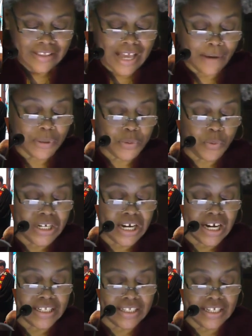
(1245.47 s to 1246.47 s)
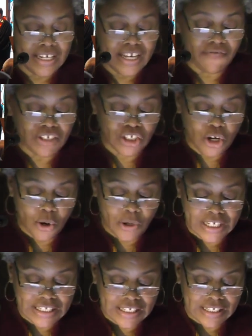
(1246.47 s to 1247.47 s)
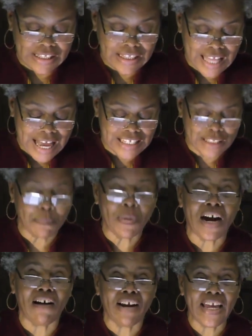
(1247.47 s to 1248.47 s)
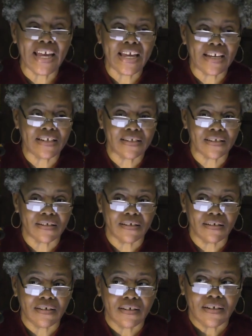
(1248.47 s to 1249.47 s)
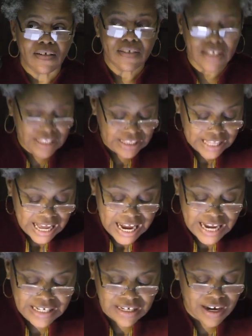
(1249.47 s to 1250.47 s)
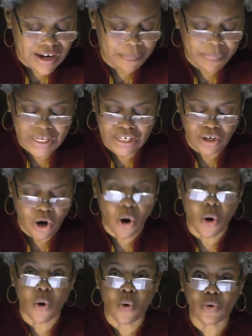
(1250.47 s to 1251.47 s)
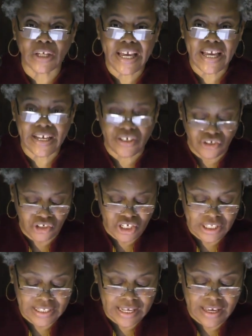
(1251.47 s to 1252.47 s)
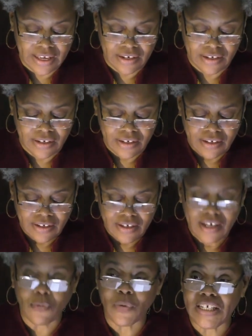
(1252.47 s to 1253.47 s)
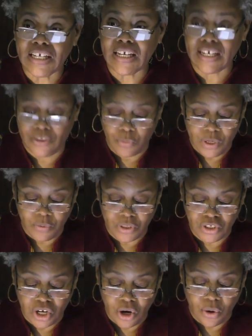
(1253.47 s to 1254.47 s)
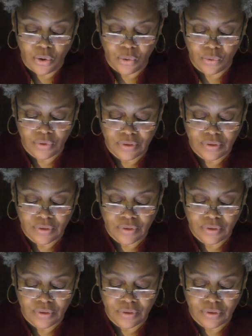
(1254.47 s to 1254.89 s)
That was when Aunt Suniva told us to clasp our hands, to line up and hold hands, she said. And we did as we were told.